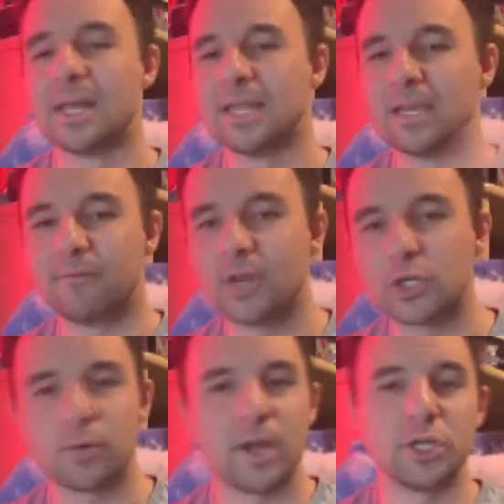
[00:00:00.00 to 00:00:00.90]
the
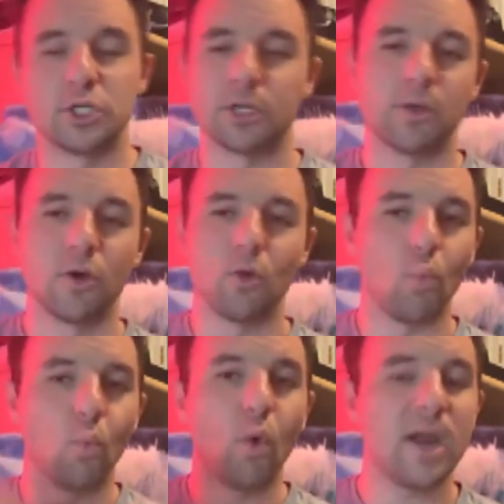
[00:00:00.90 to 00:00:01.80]
Adventure Engine,
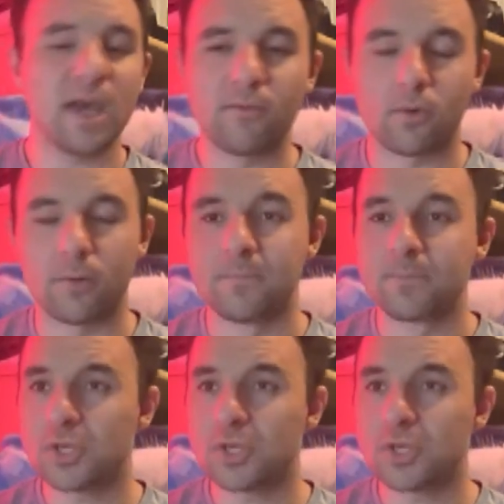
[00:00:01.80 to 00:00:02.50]
whatever.